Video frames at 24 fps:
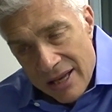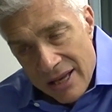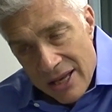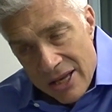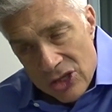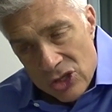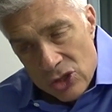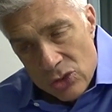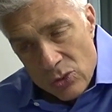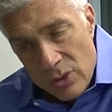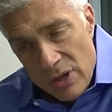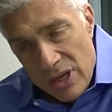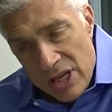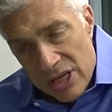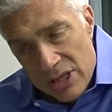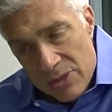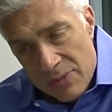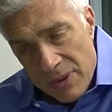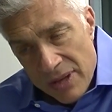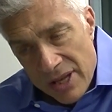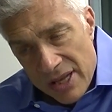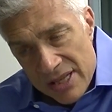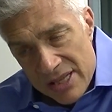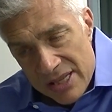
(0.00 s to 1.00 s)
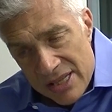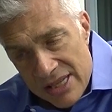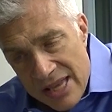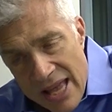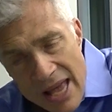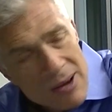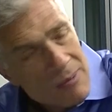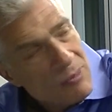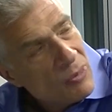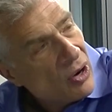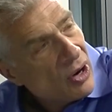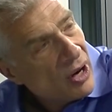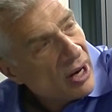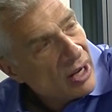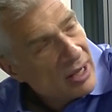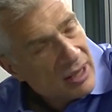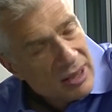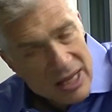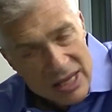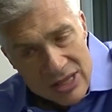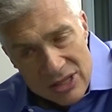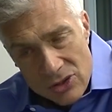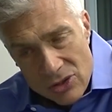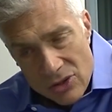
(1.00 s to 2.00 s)
Sweden is probably Denmark.
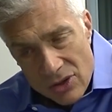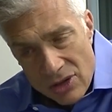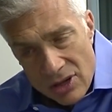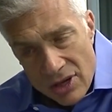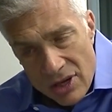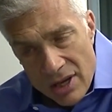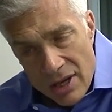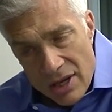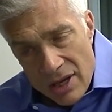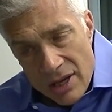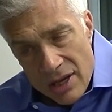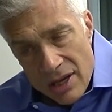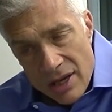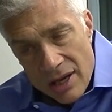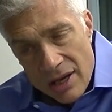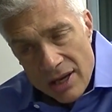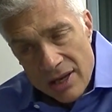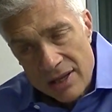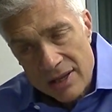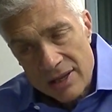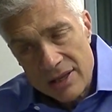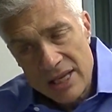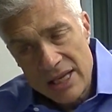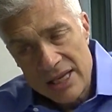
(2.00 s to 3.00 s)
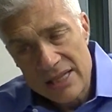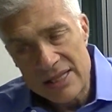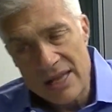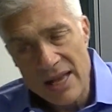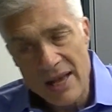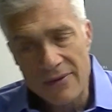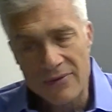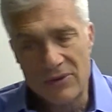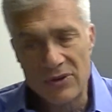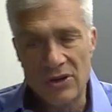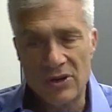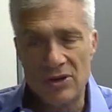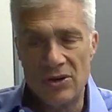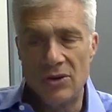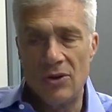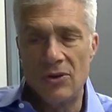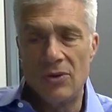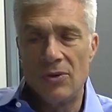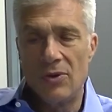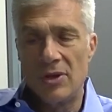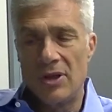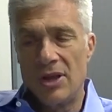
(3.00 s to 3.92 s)
These have to do